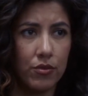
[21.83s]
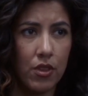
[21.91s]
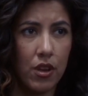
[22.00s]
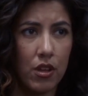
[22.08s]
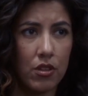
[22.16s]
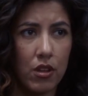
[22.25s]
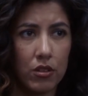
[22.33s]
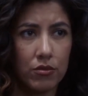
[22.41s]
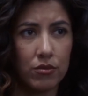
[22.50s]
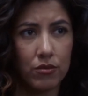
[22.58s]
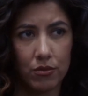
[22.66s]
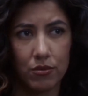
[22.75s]
And then I thought,
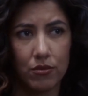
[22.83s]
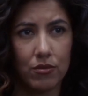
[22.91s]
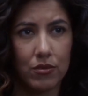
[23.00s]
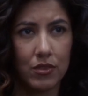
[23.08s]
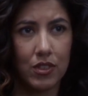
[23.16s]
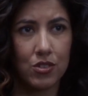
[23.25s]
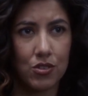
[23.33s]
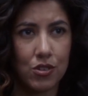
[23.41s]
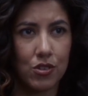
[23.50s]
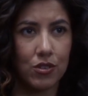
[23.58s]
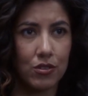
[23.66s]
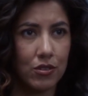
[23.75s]
Lisa
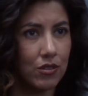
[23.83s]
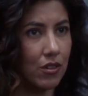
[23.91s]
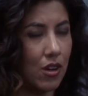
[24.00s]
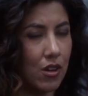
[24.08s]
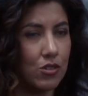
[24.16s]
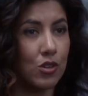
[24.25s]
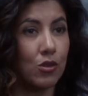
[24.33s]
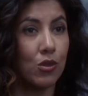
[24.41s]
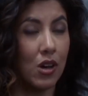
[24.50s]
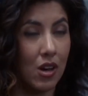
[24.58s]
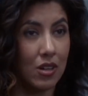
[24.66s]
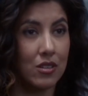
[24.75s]
Turtle, also
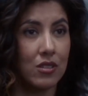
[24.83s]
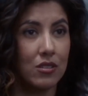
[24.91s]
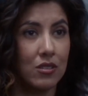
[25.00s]
hot.